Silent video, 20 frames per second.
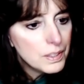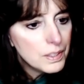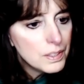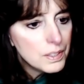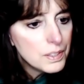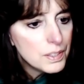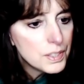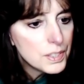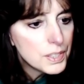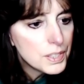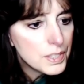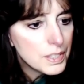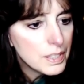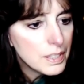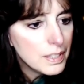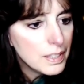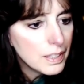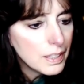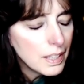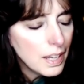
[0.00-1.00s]

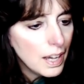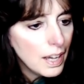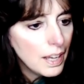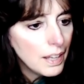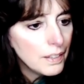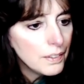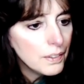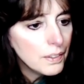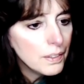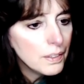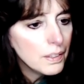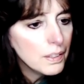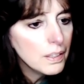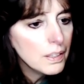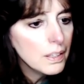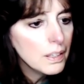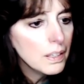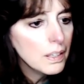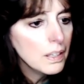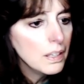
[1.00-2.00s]
She got
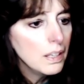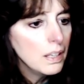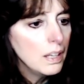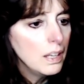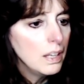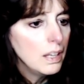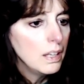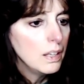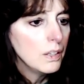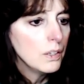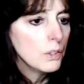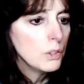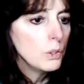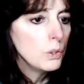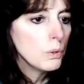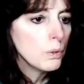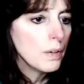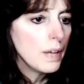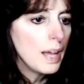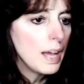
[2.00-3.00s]

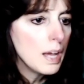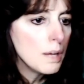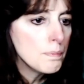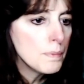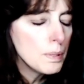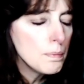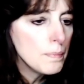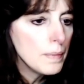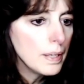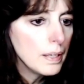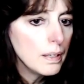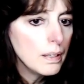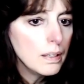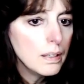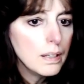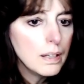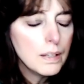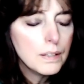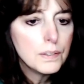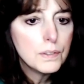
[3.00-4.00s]
your happy
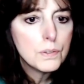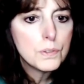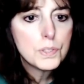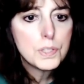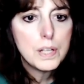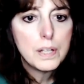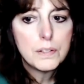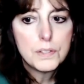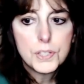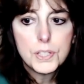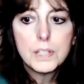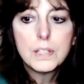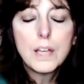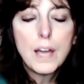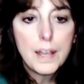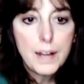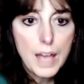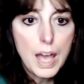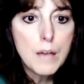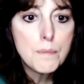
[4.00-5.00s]
mail on your channel. She
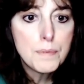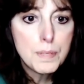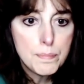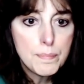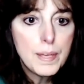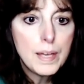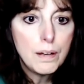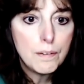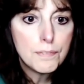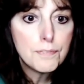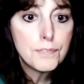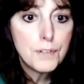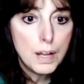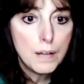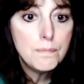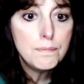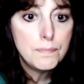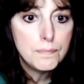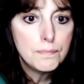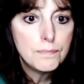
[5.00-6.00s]
got happy mail
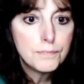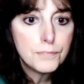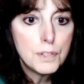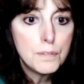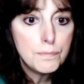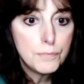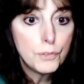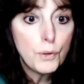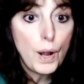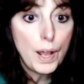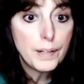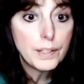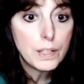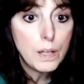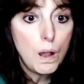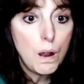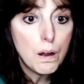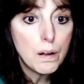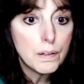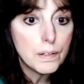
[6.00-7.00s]
from
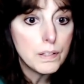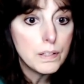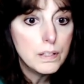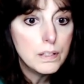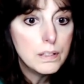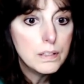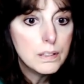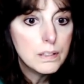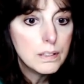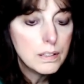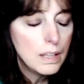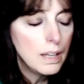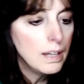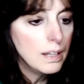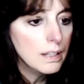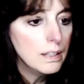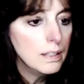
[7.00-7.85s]
Veronica Hart. Yeah.